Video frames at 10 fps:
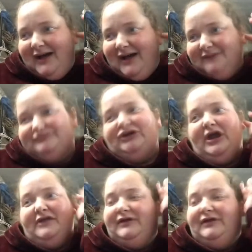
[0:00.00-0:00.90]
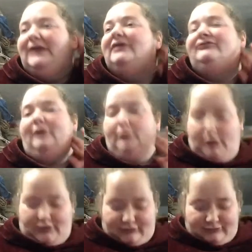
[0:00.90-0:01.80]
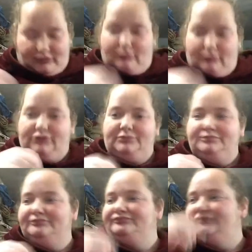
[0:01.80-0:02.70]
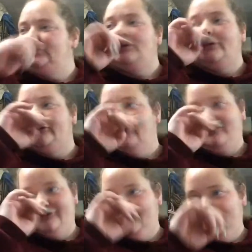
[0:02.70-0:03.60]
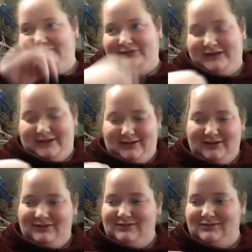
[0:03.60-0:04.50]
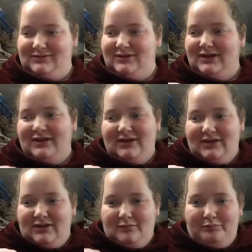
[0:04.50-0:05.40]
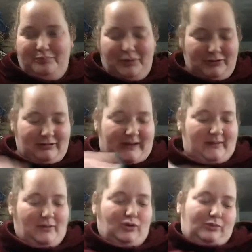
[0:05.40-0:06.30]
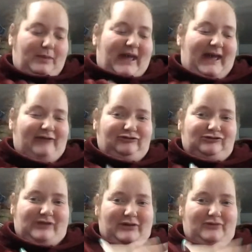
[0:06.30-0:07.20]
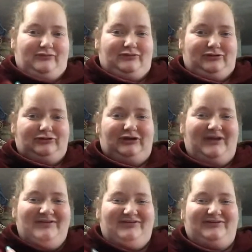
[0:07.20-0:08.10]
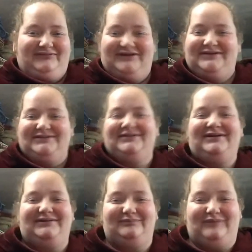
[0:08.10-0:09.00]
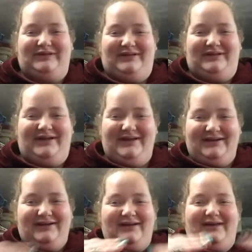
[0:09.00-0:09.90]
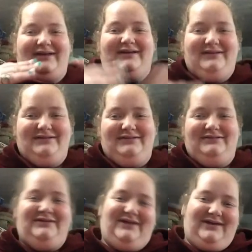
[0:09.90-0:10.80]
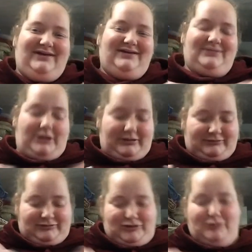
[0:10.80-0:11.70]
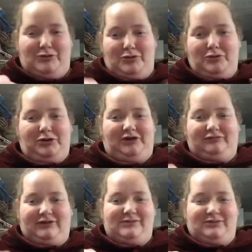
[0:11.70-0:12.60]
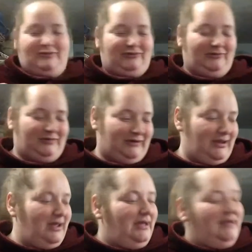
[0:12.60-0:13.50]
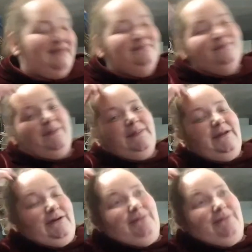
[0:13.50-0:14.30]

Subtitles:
trying to figure out if I want to sew them, or do I just want to, like, put, like, a whole patch, like, over the chest of it and be like, yay, like a unicorn and a rainbow or something, you know.